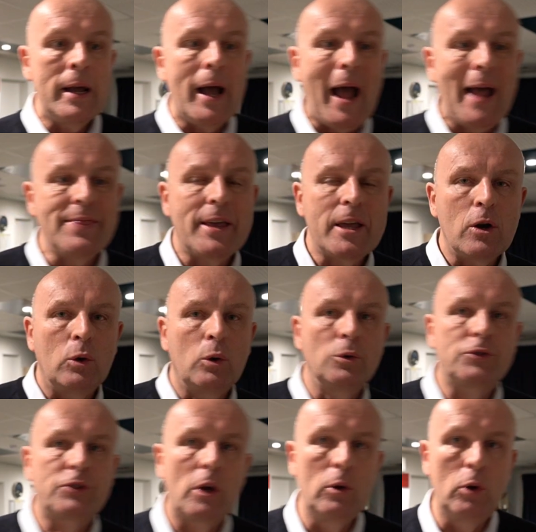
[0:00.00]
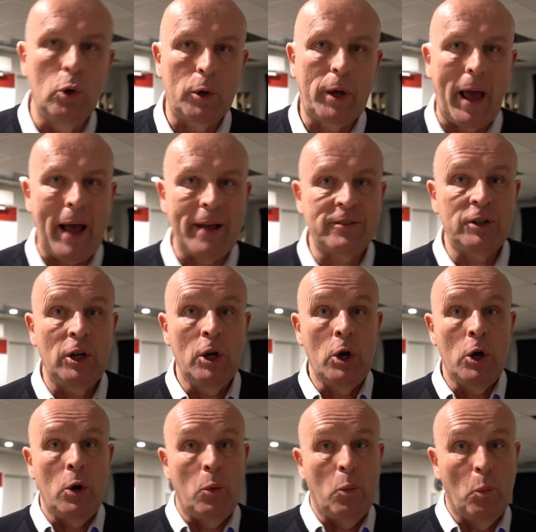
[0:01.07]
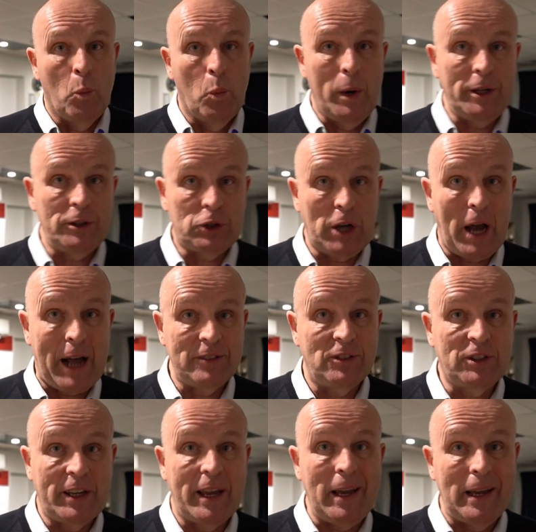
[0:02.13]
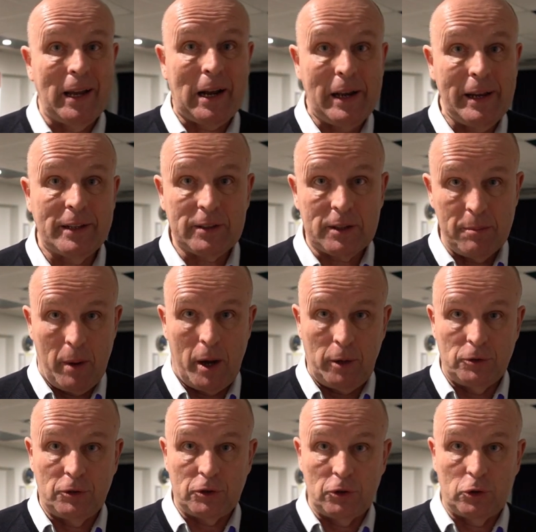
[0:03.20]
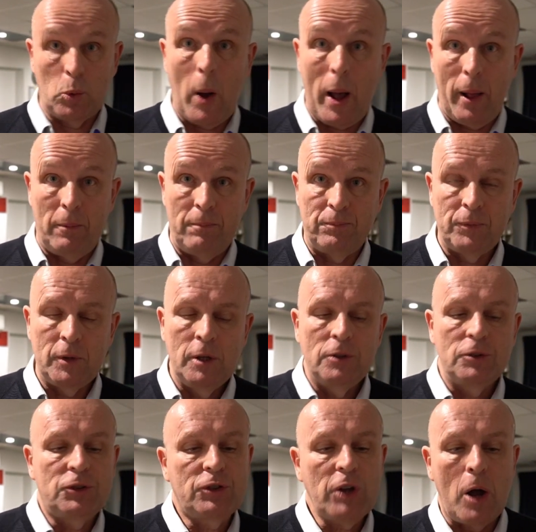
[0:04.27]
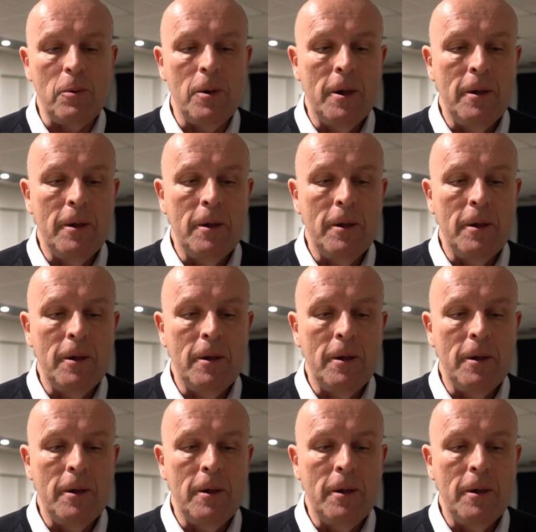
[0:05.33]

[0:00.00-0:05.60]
And they also look at which ads are getting clicked the most as well. So